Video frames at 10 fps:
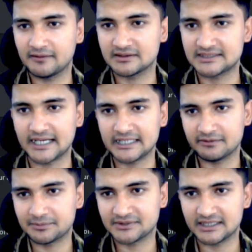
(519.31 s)
static
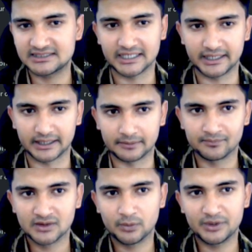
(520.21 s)
website setting,
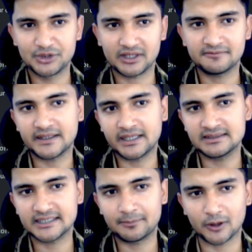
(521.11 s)
which you can find
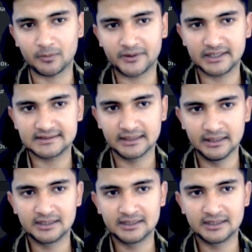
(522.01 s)
inside properties.